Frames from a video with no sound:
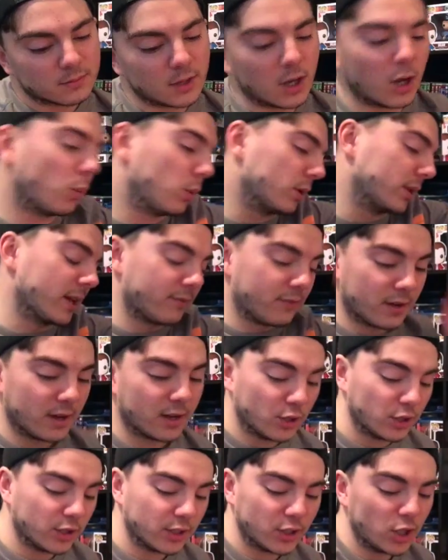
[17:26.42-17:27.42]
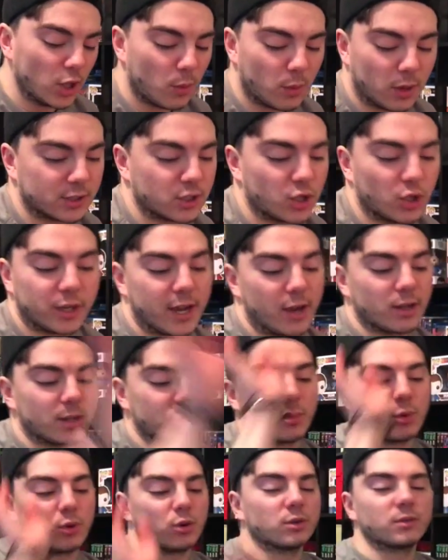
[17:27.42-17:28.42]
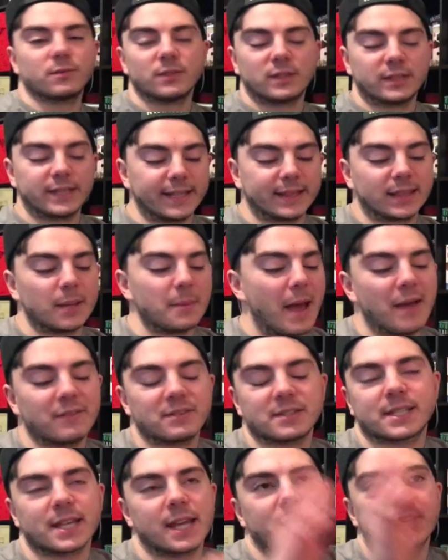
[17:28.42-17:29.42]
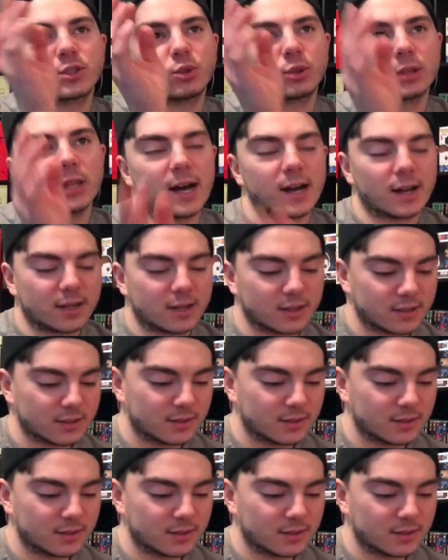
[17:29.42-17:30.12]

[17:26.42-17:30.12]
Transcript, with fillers: Oh, whatever. You know what? Don't care anymore. Let them have sex. Good luck.